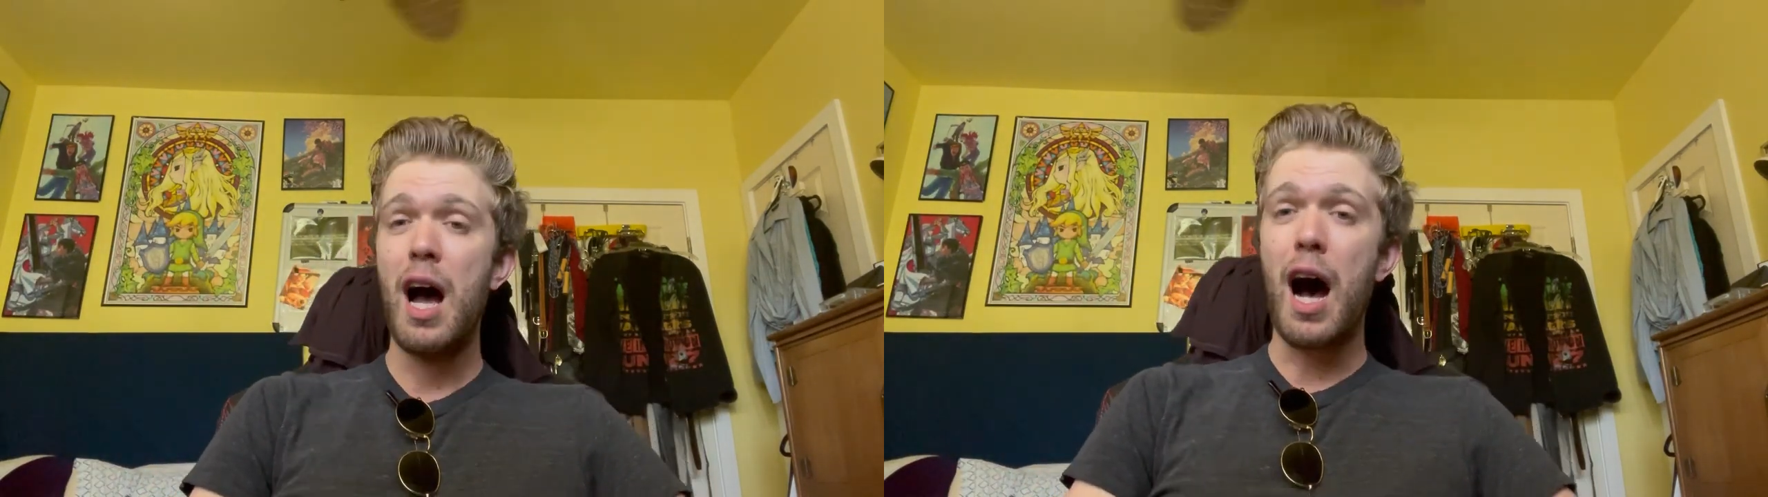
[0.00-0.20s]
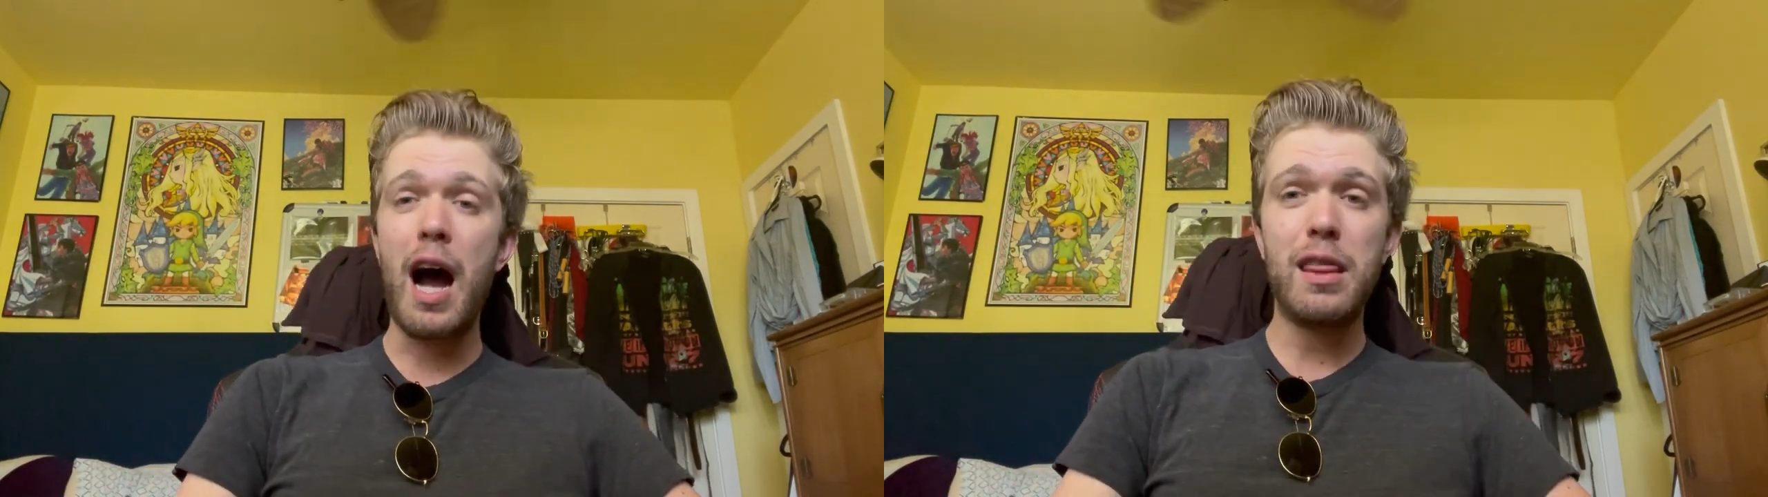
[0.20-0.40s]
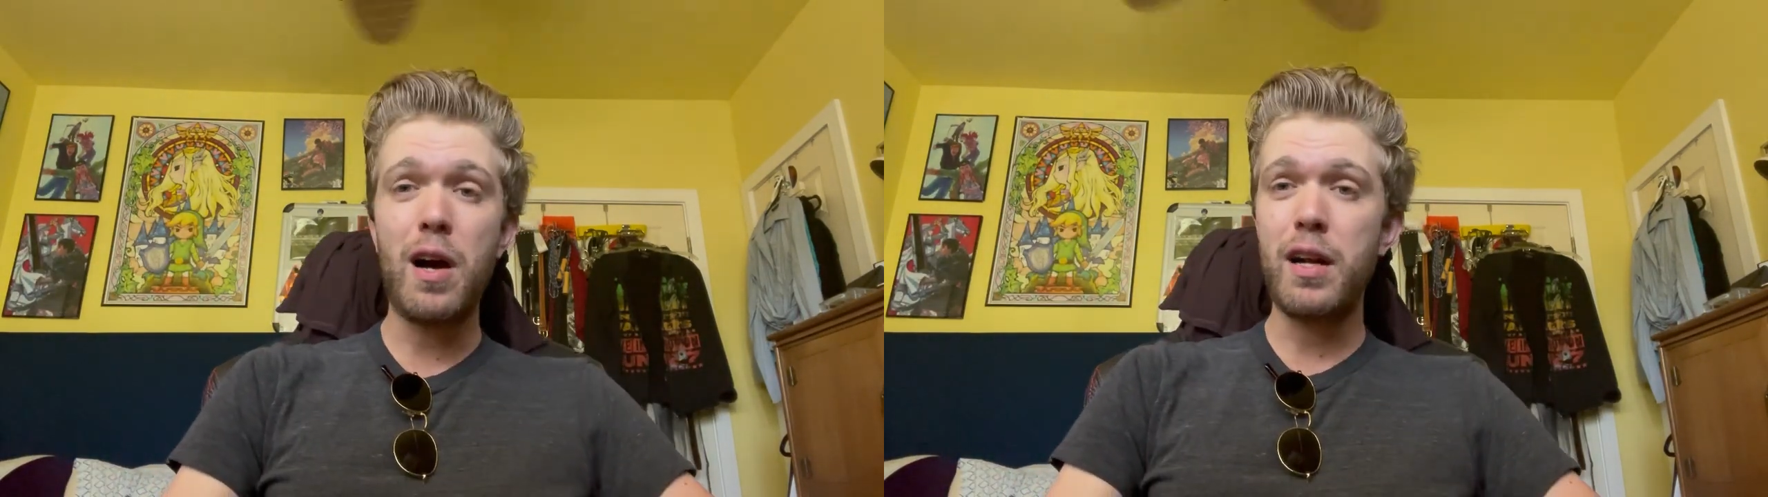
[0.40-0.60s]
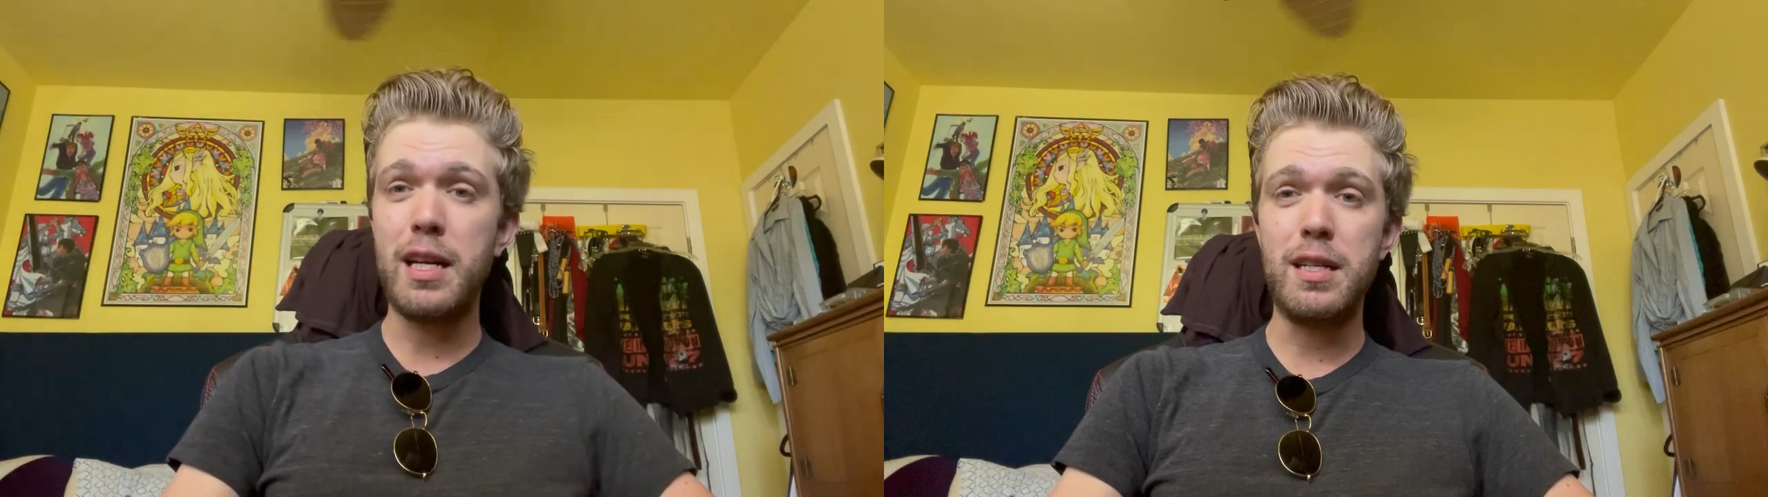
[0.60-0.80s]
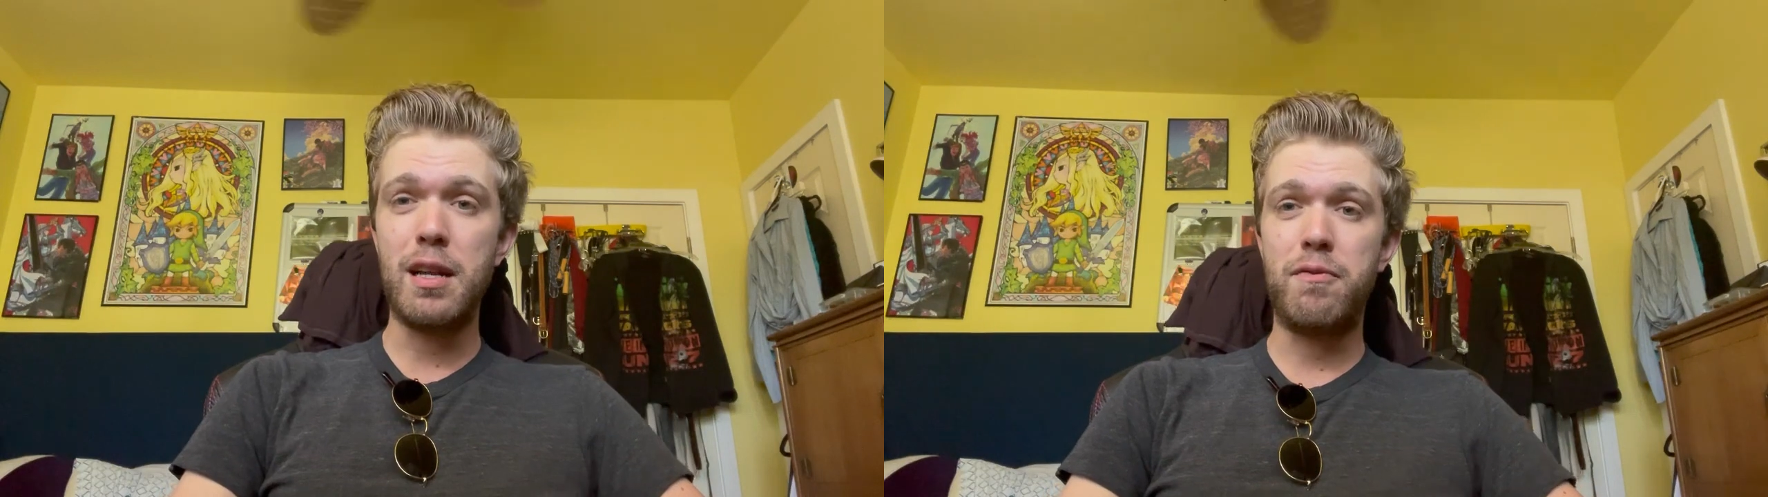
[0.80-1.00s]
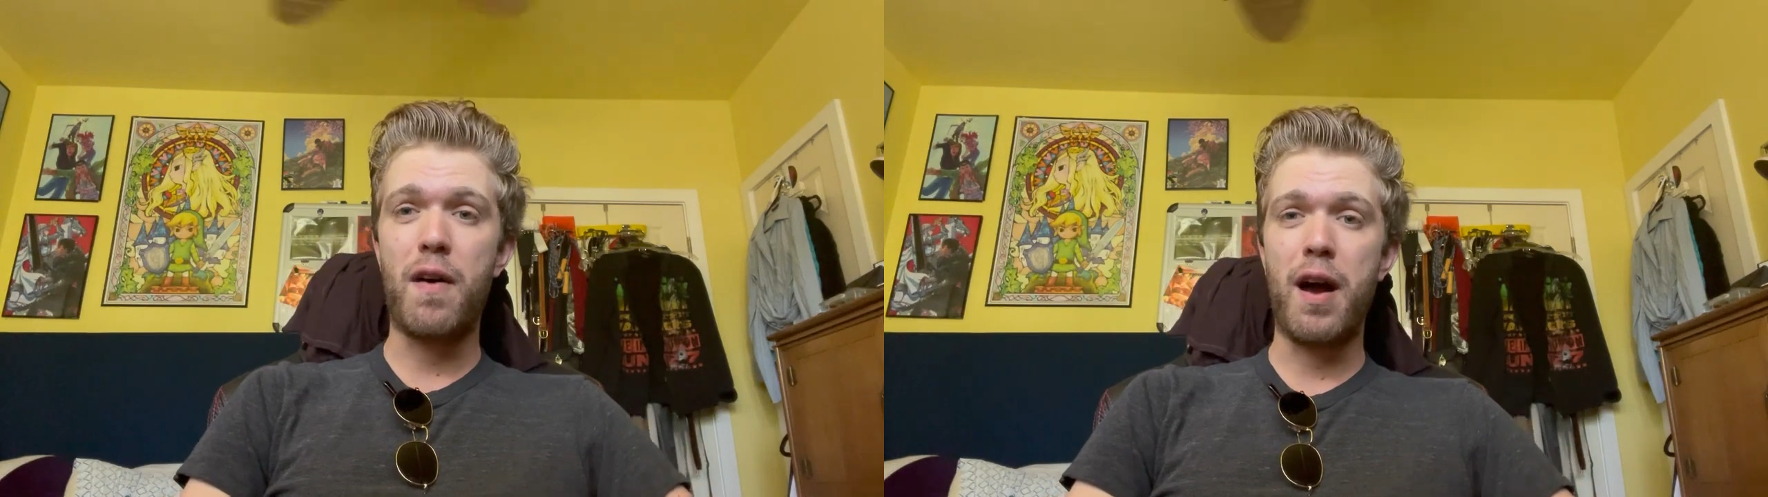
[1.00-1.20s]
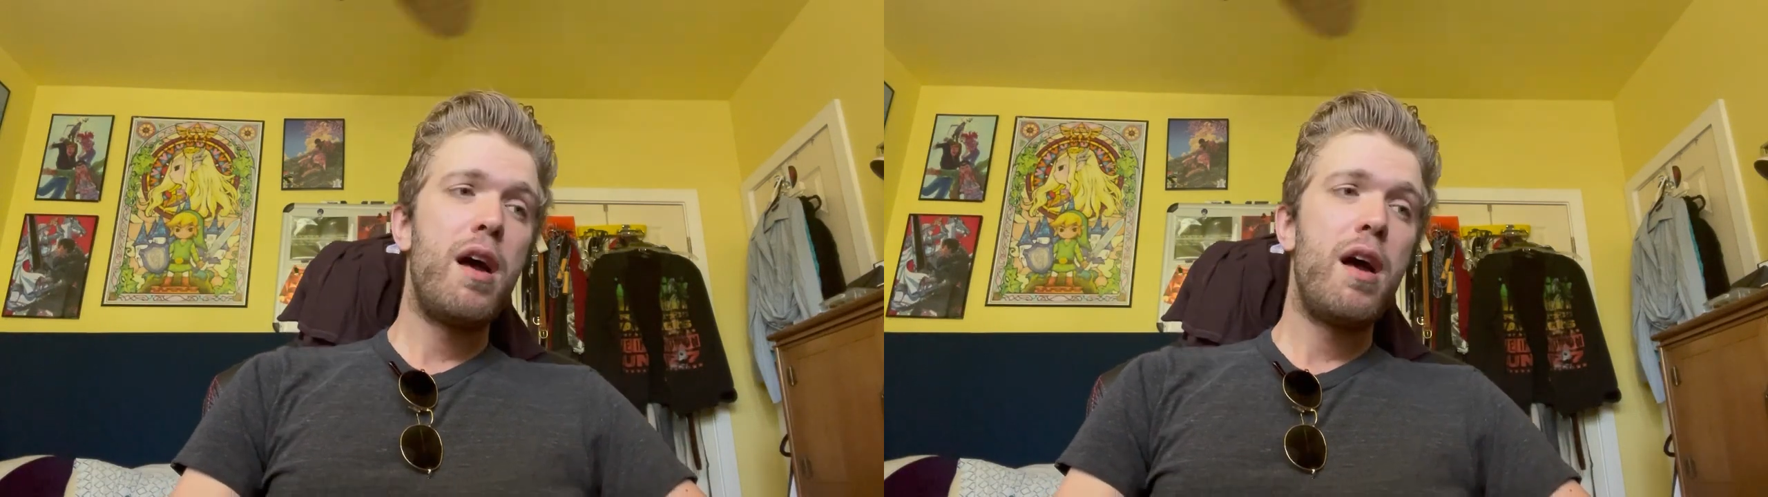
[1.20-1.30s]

I thought he did fine.